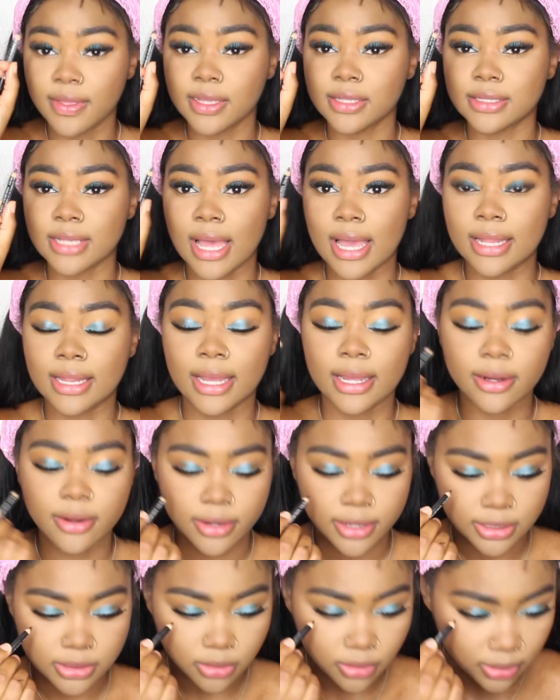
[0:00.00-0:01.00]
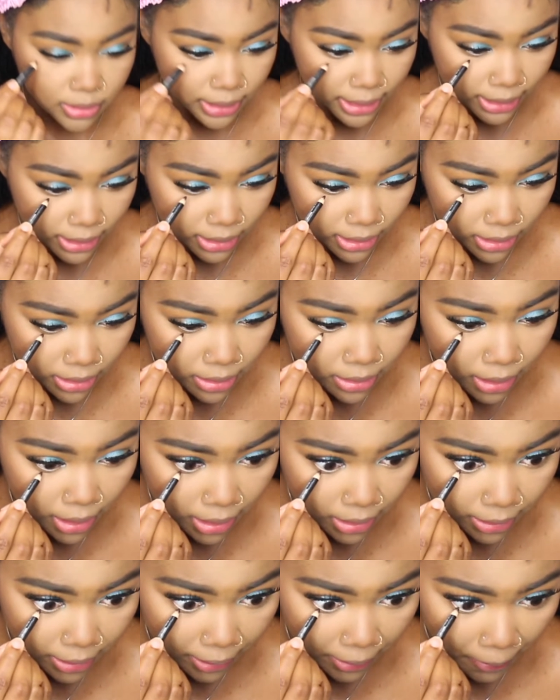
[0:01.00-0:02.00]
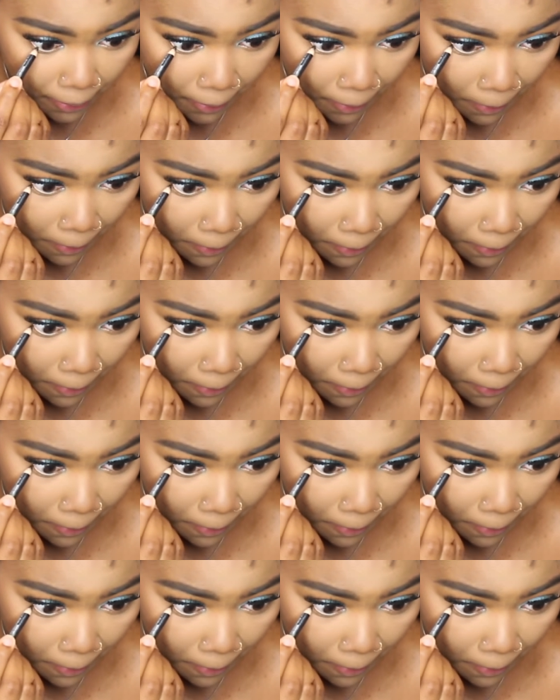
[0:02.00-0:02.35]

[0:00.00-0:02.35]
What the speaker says: this eyeliner. It's only like $1.